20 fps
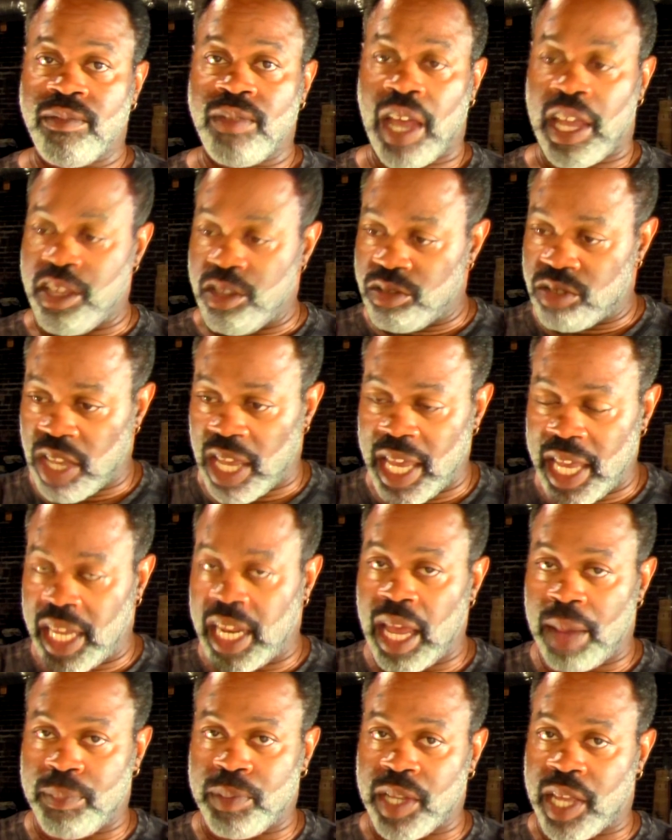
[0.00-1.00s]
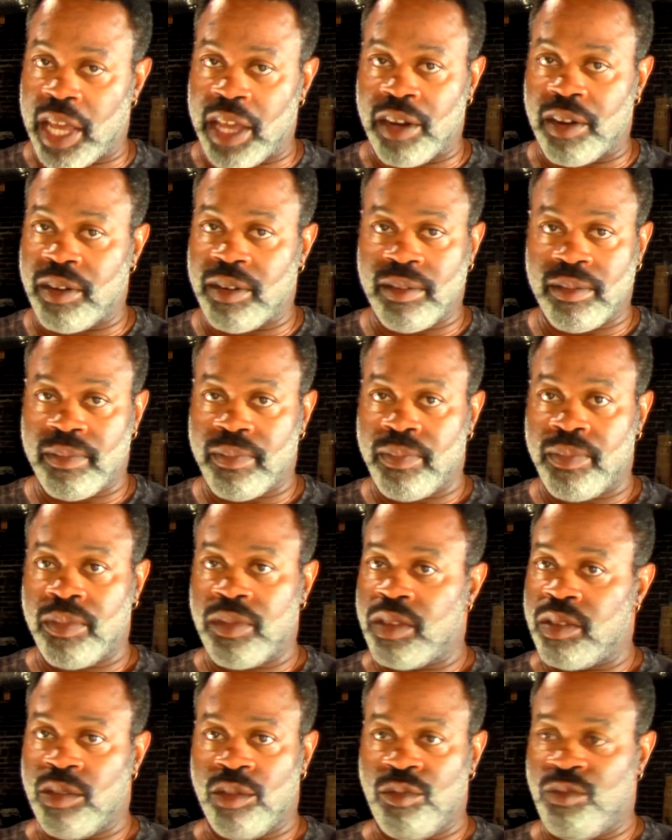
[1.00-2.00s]
I use a hand applicator,
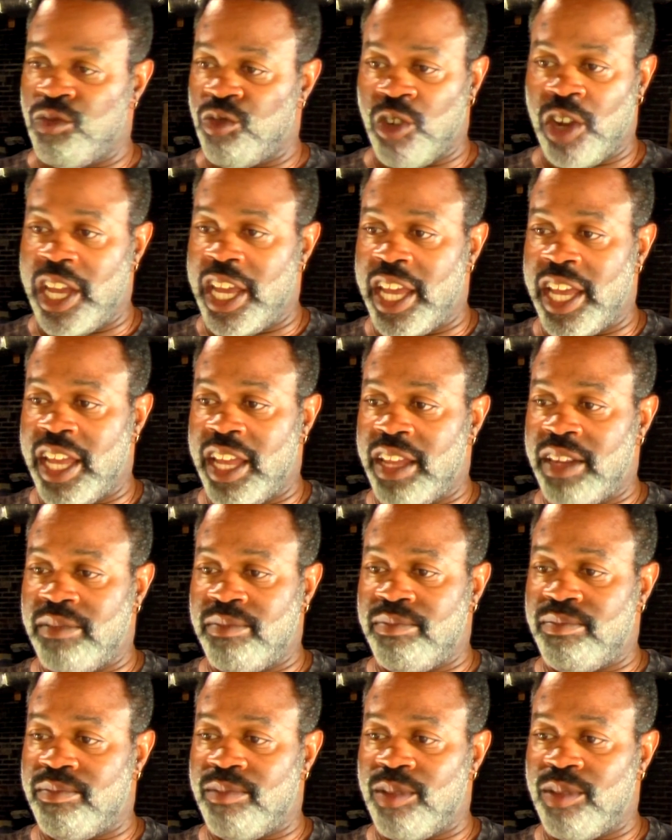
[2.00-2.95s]
red,